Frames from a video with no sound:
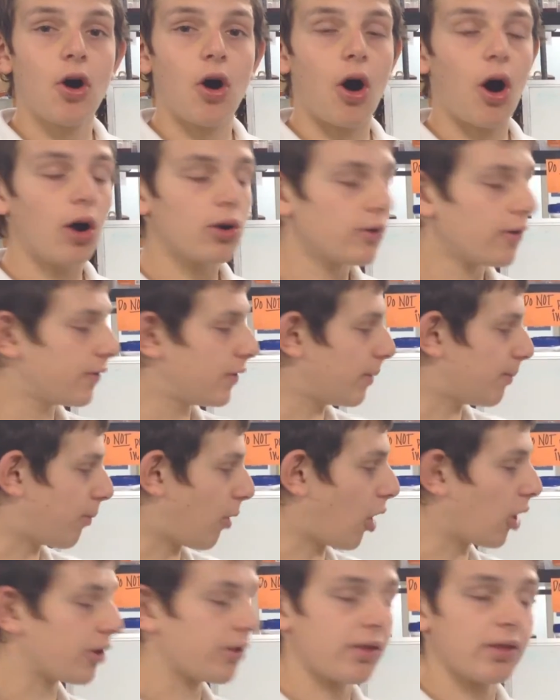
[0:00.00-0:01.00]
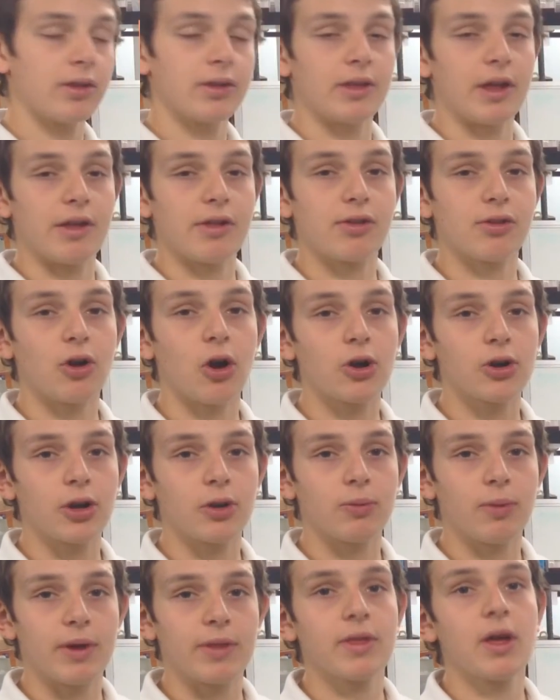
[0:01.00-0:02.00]
all of the parts that they
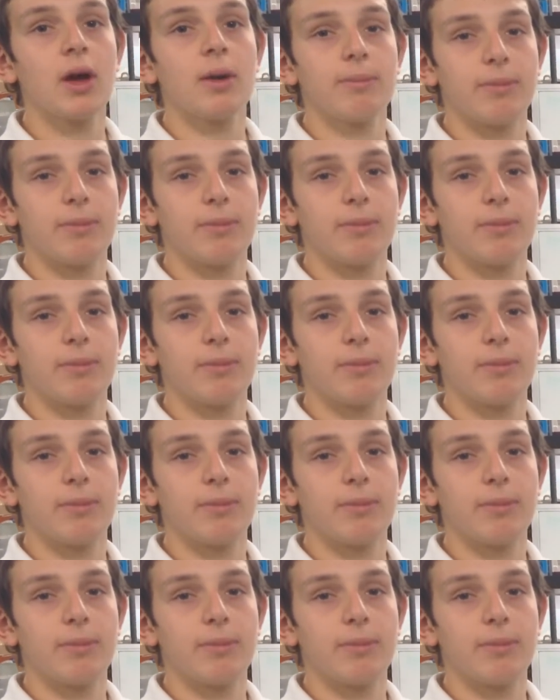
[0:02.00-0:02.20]
started with